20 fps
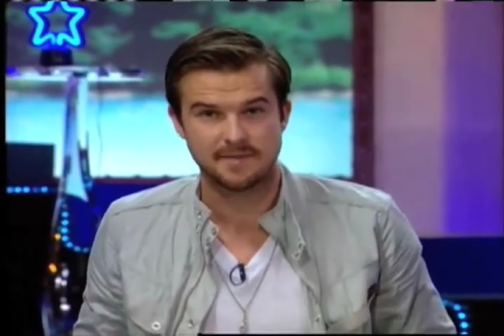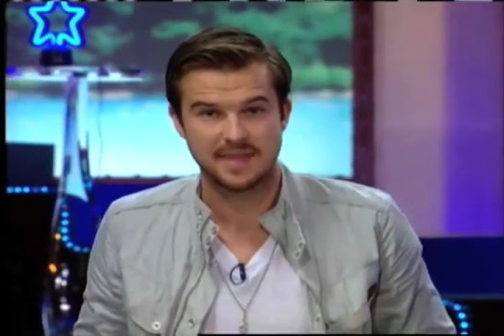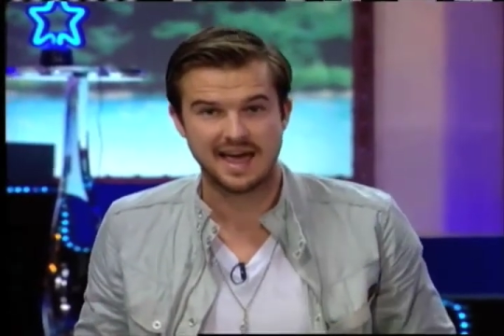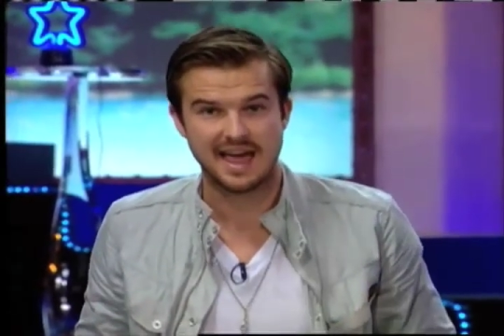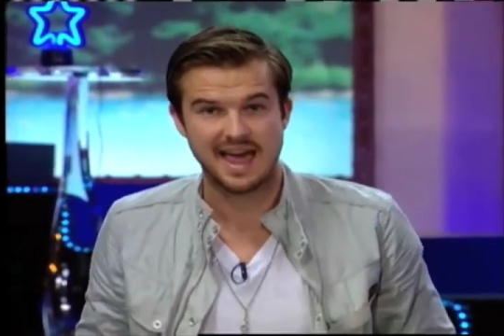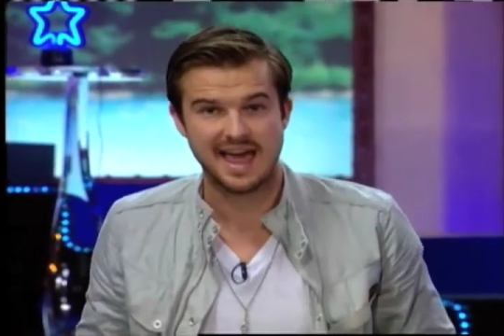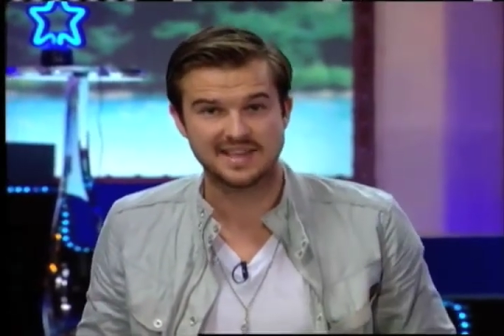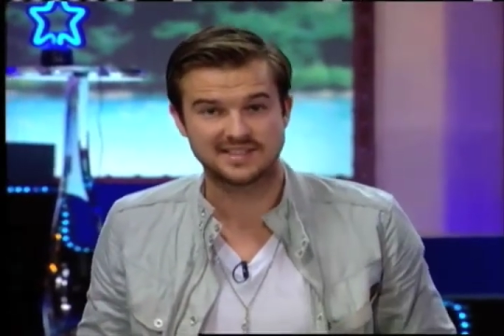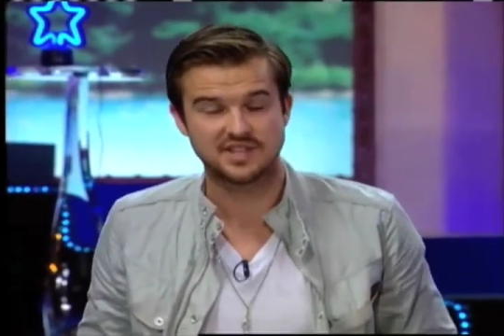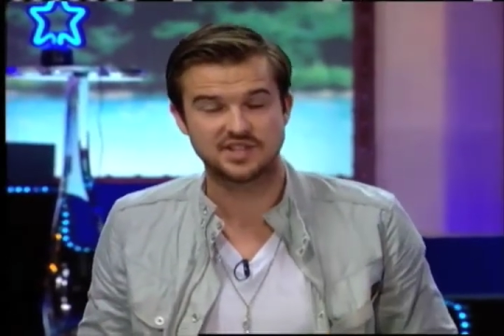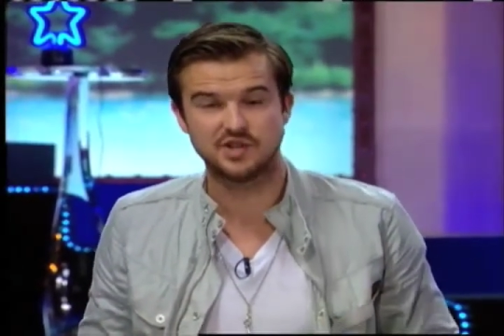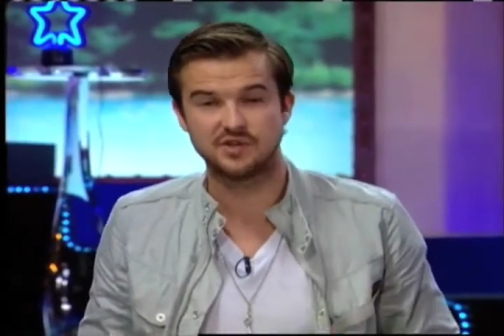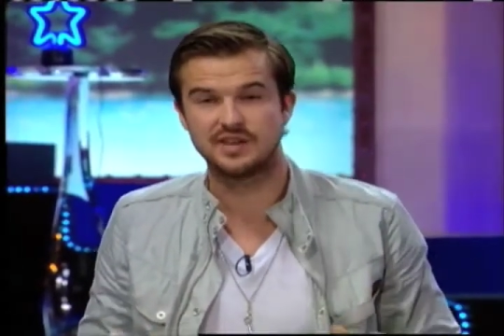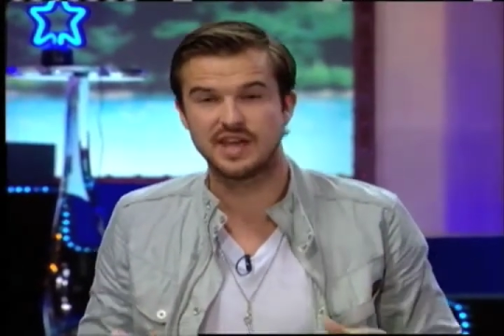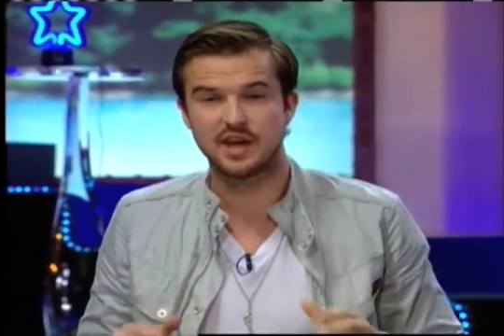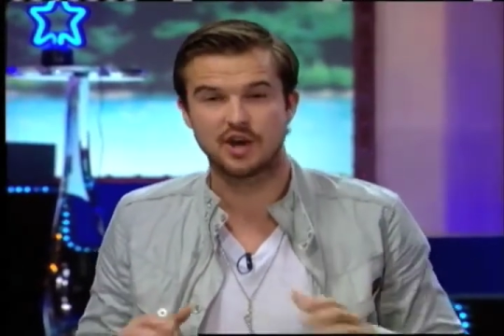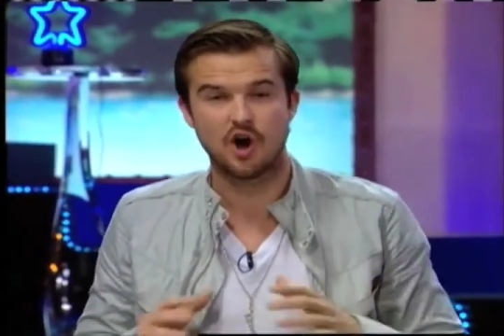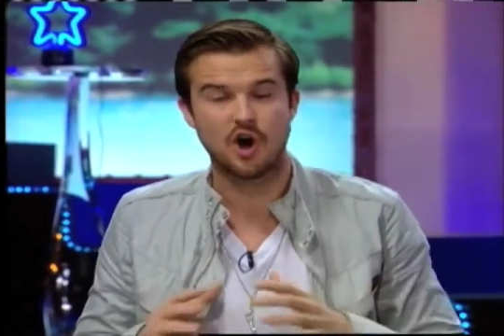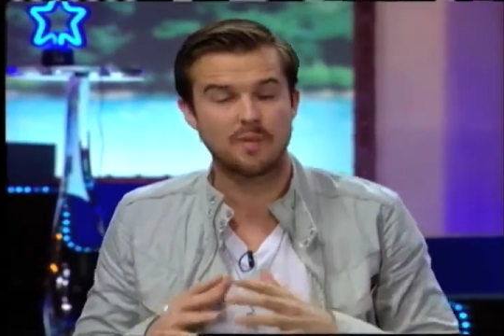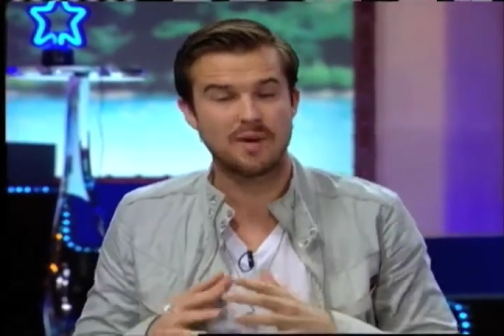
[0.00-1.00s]
I ask that you
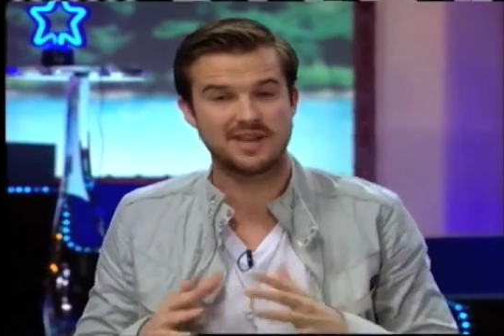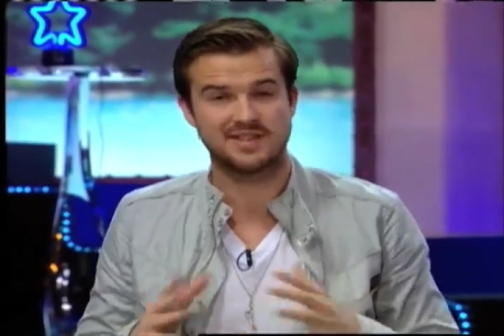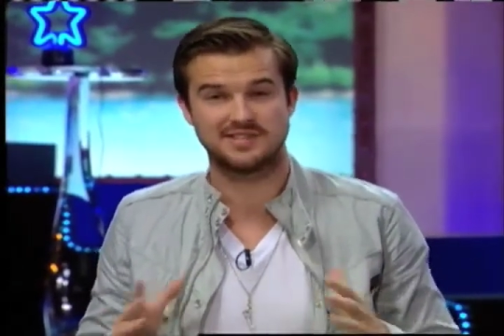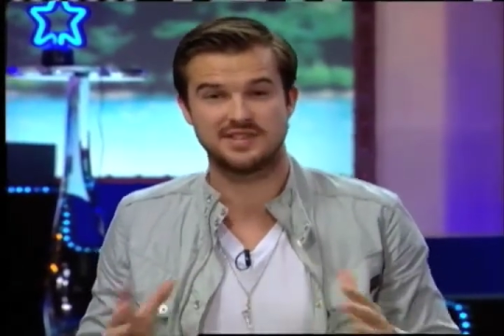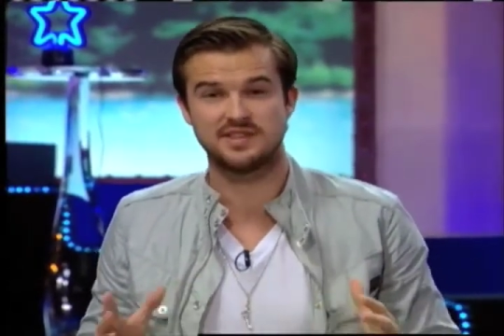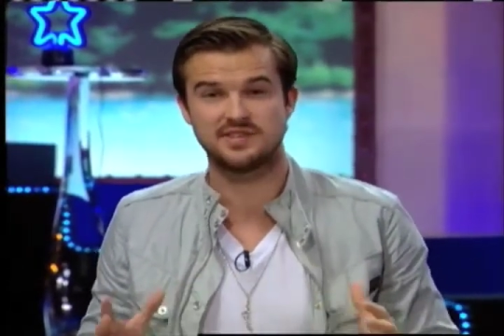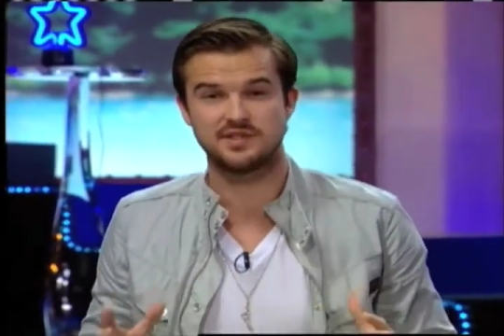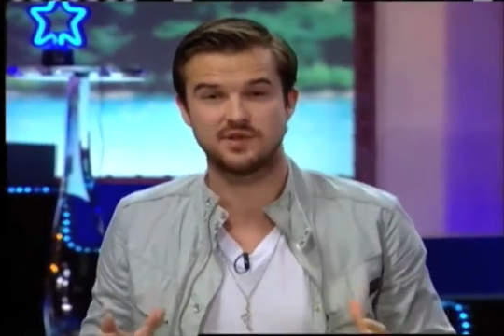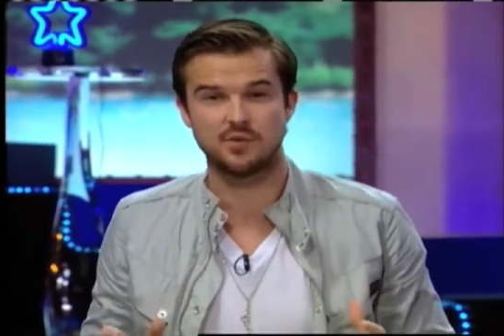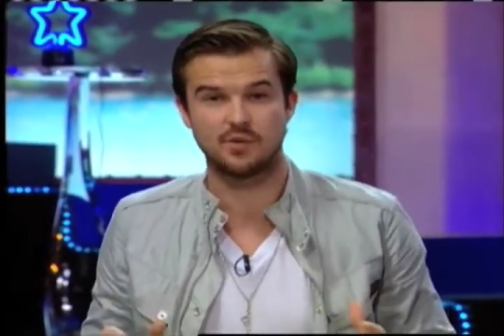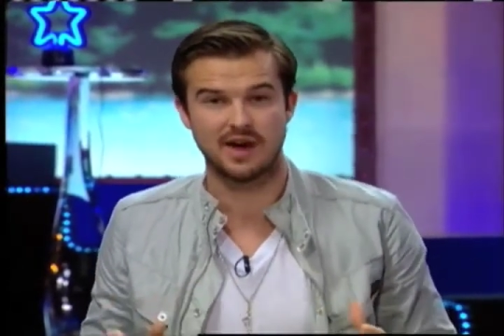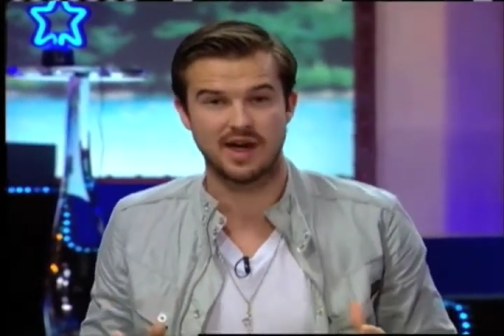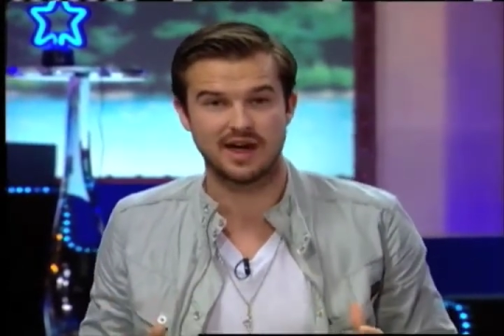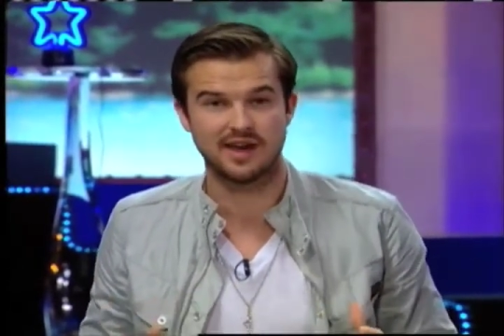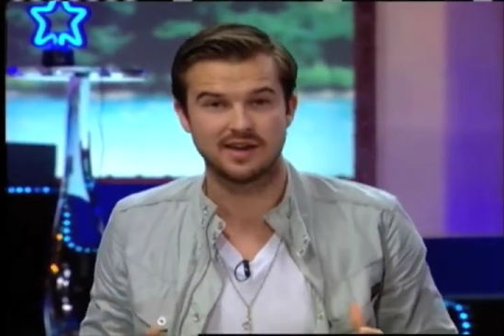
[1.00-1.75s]
take all my sins away.